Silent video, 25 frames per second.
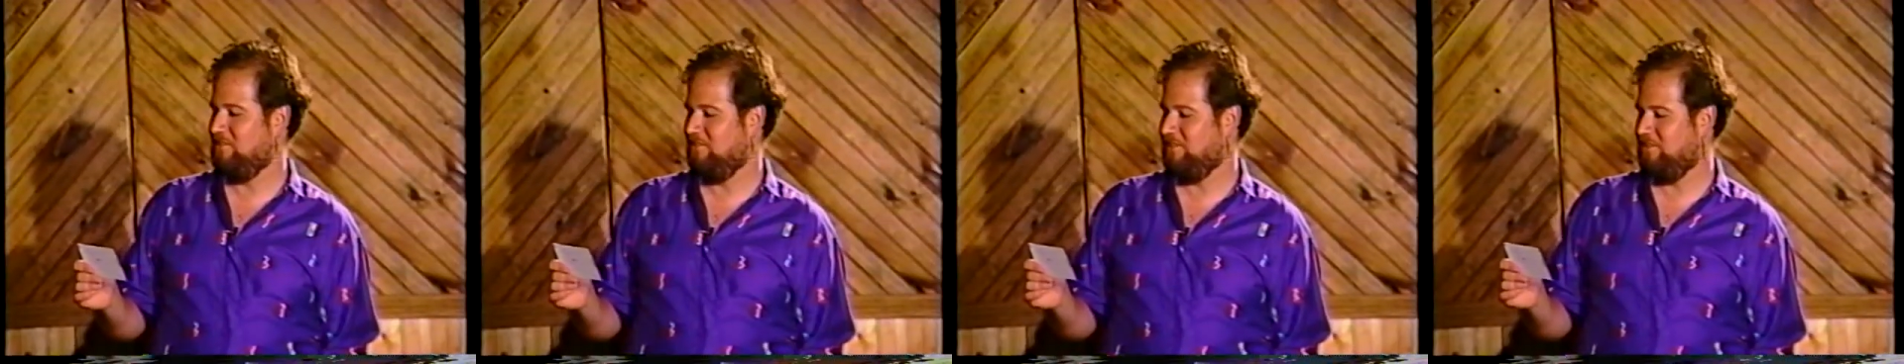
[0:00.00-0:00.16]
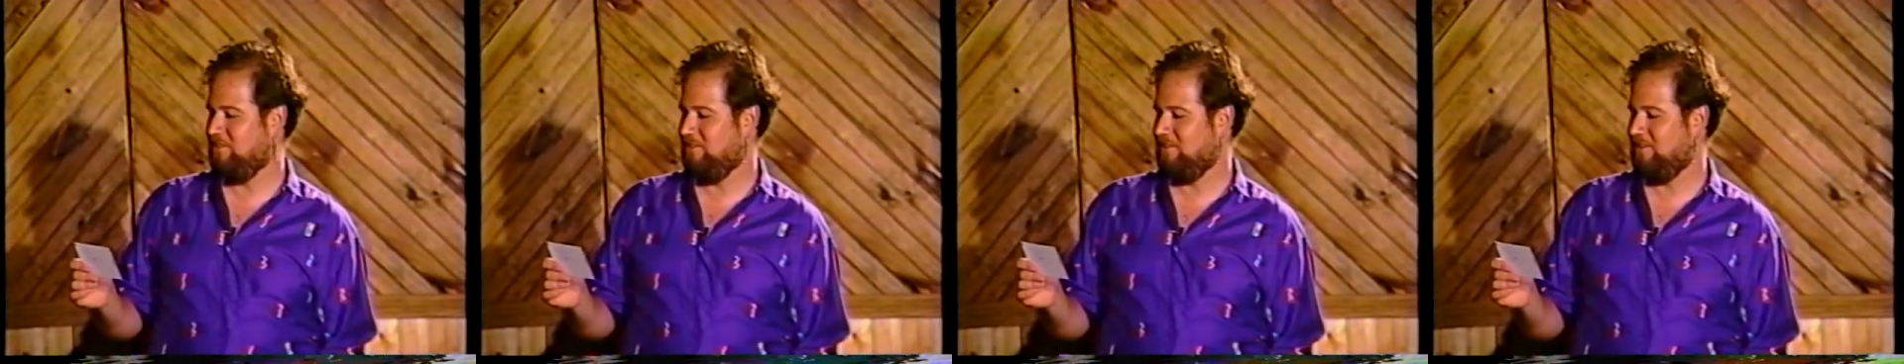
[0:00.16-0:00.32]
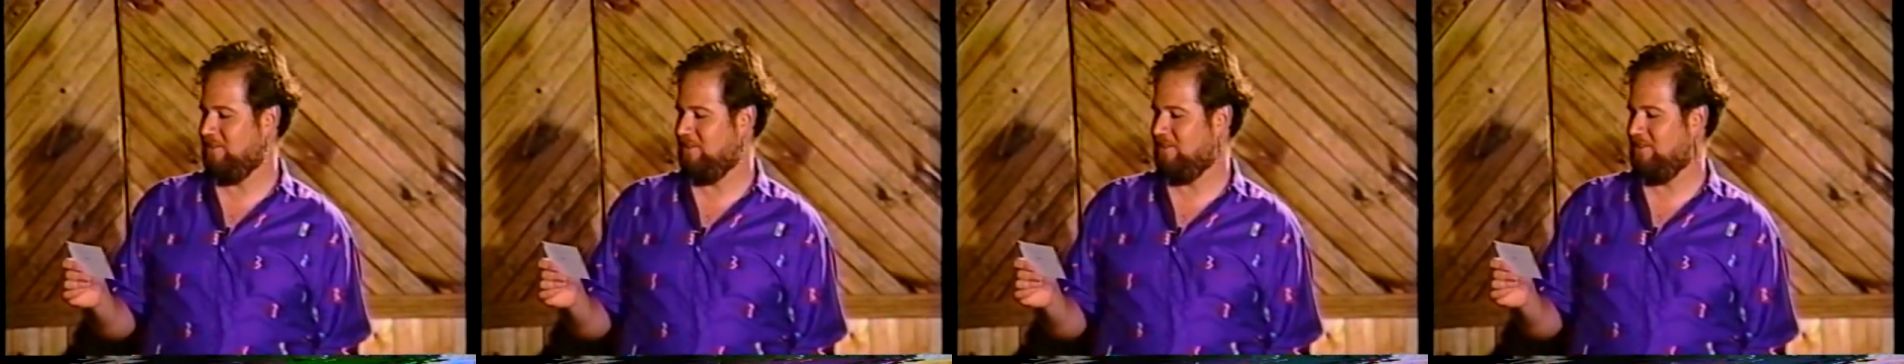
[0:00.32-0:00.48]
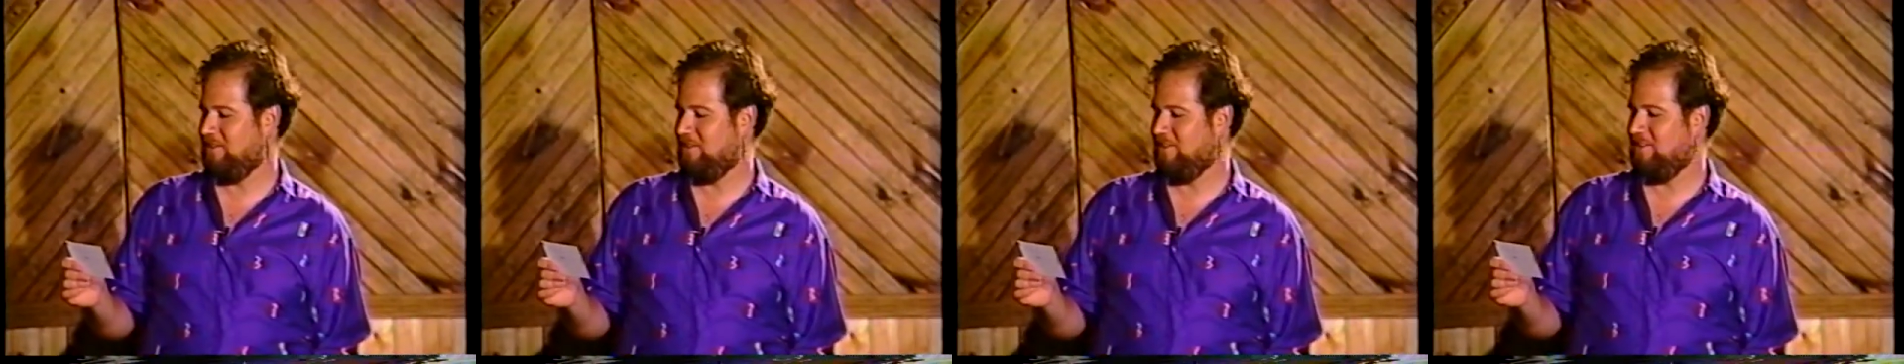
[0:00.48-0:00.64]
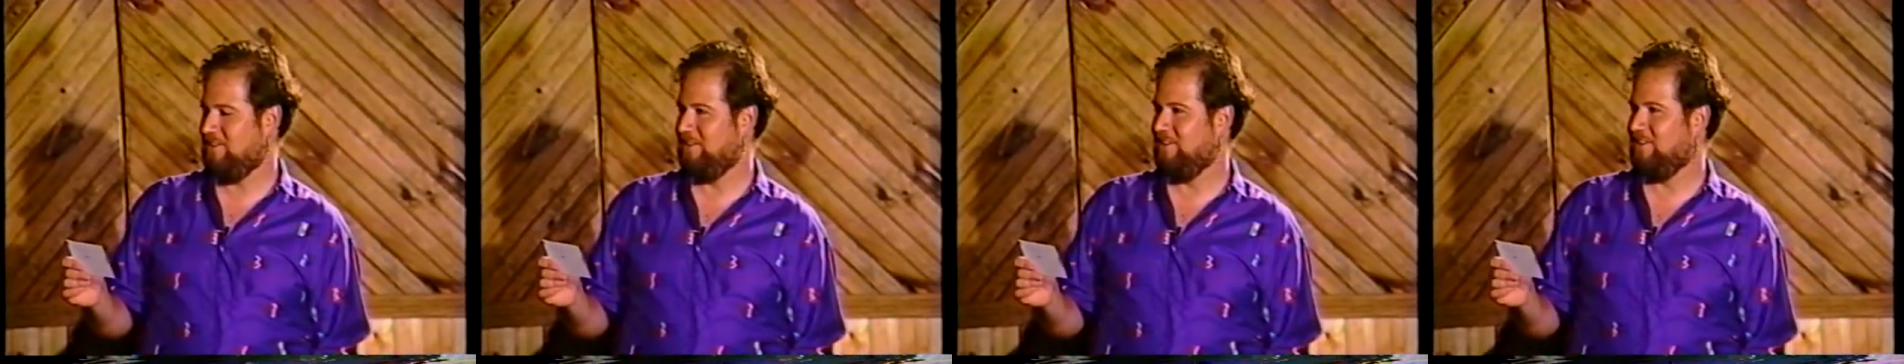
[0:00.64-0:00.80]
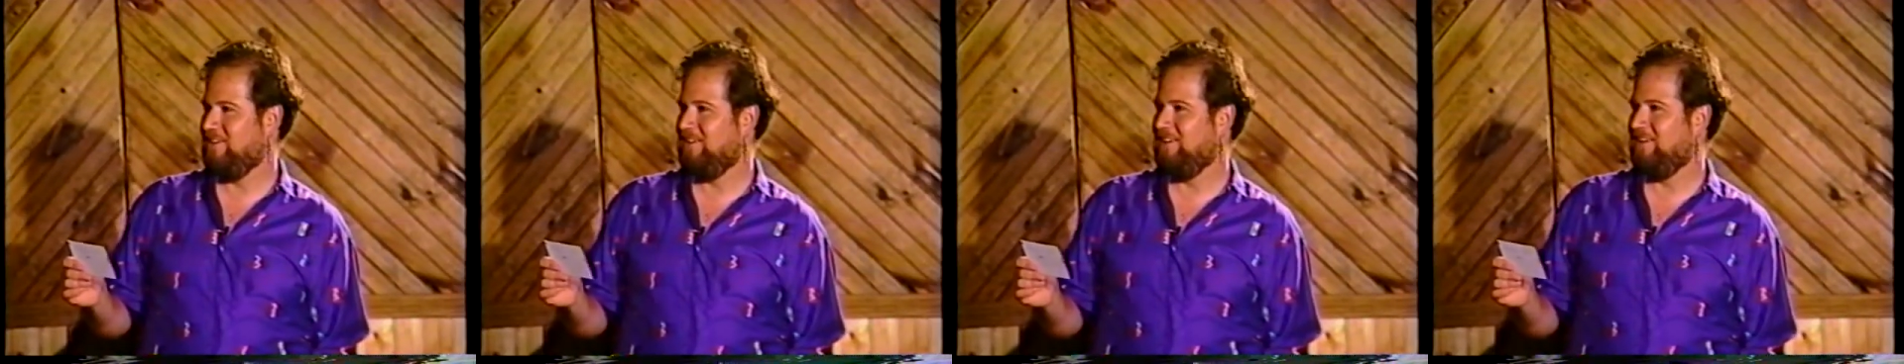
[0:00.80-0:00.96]
Twenty-four.
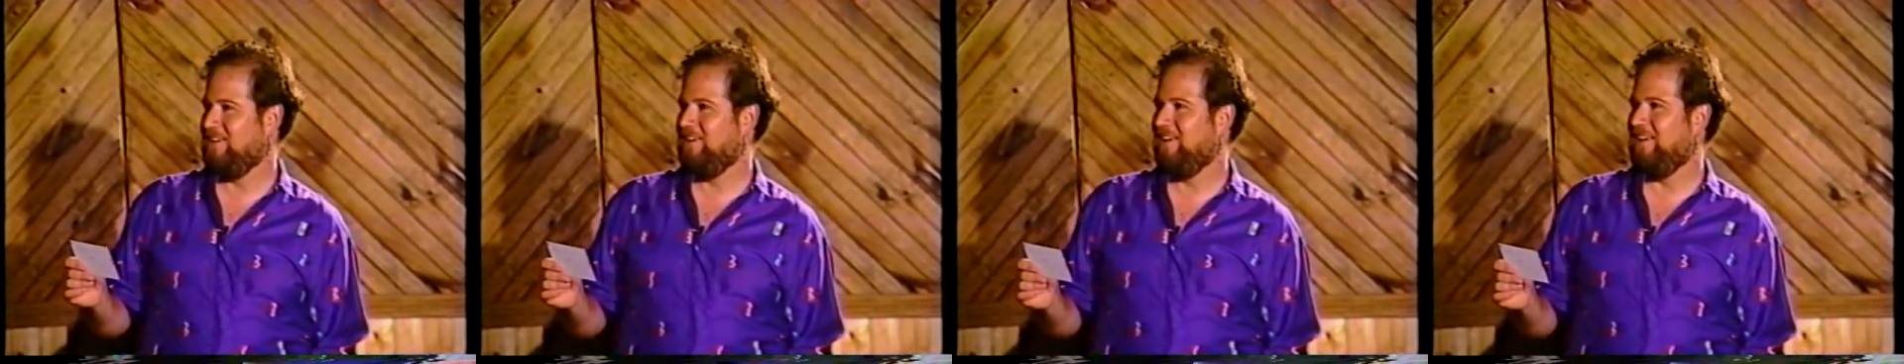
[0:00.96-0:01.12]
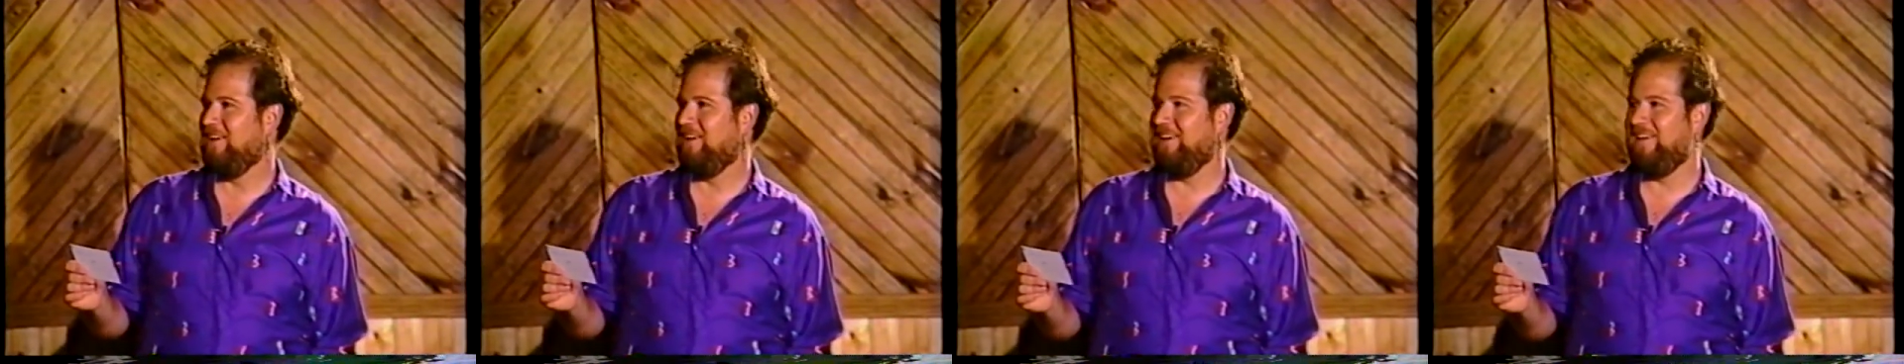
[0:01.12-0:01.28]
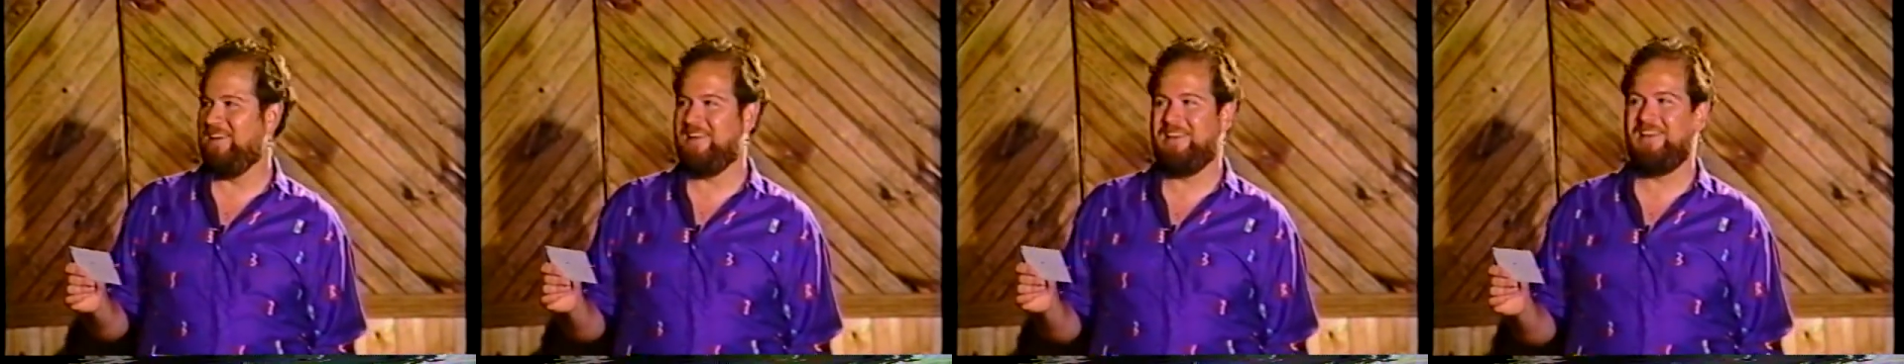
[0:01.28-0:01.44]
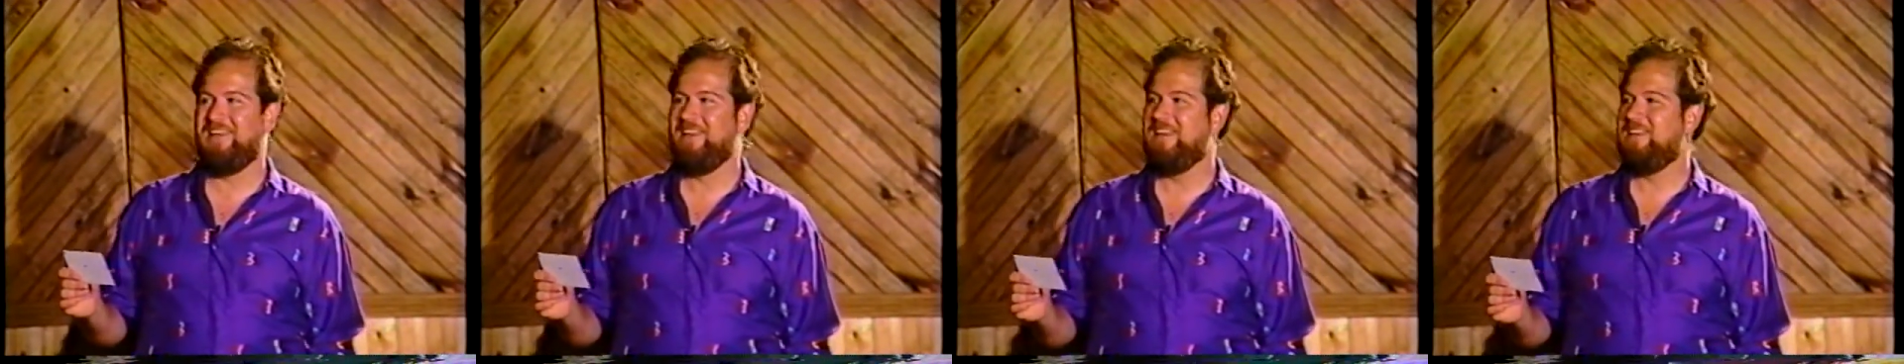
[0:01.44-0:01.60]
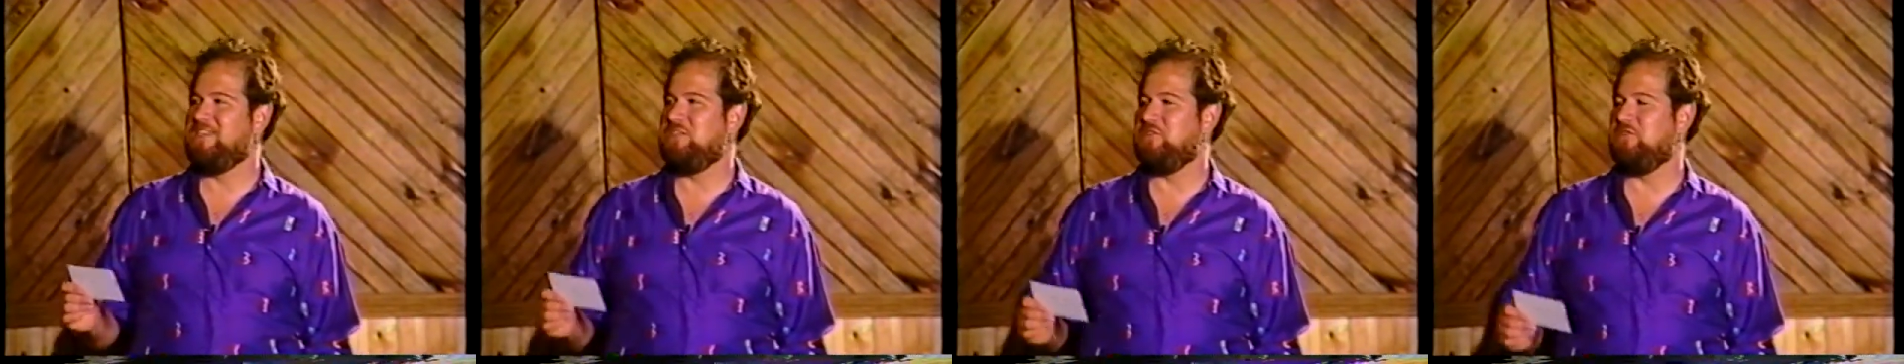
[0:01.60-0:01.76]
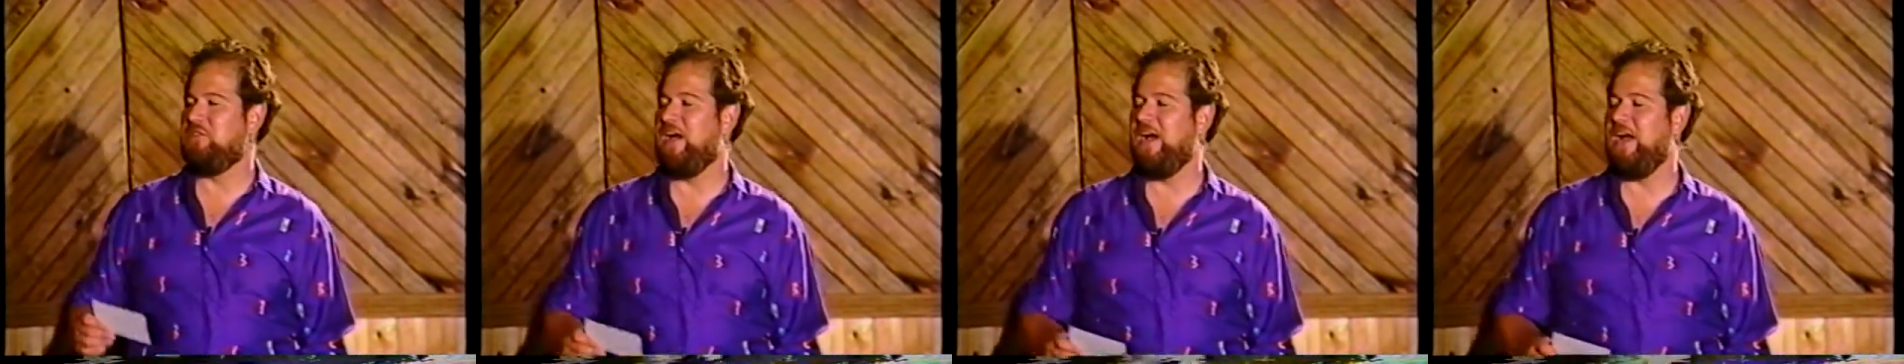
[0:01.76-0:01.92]

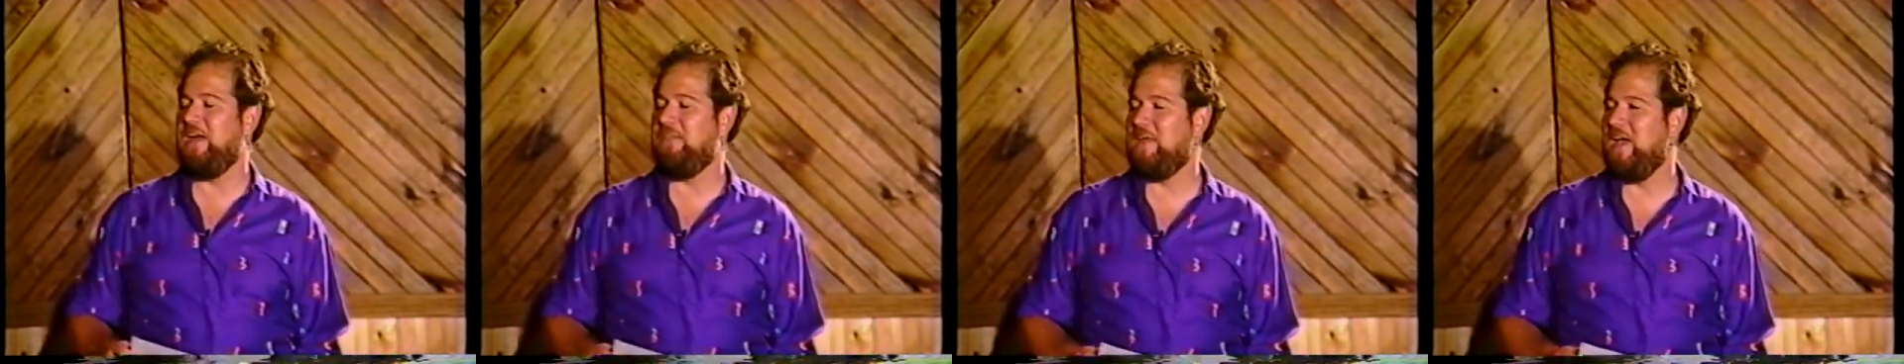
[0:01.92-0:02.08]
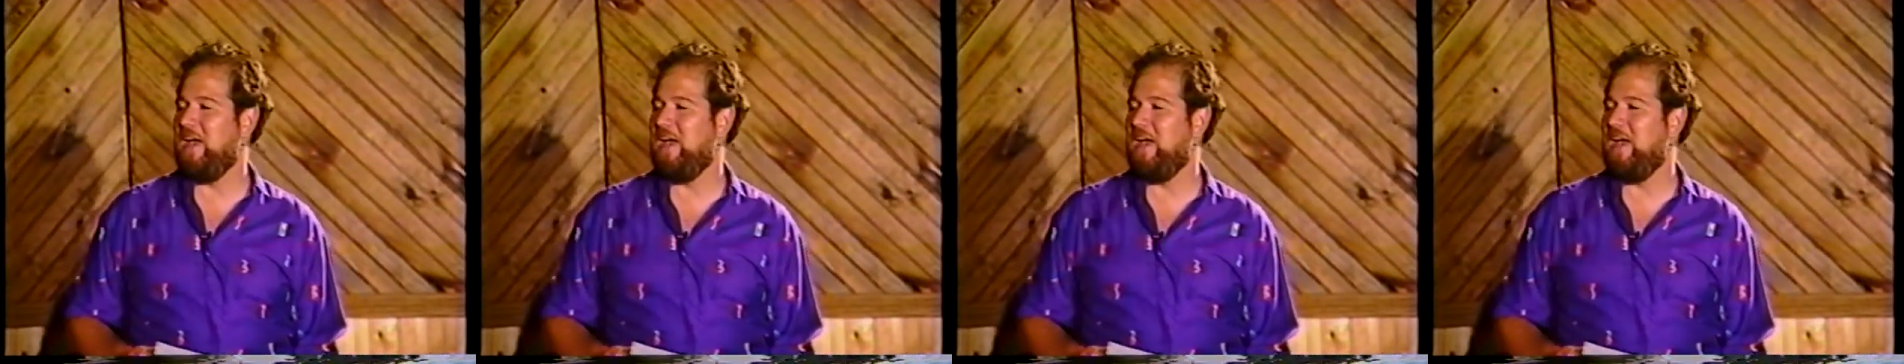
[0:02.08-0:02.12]
Divide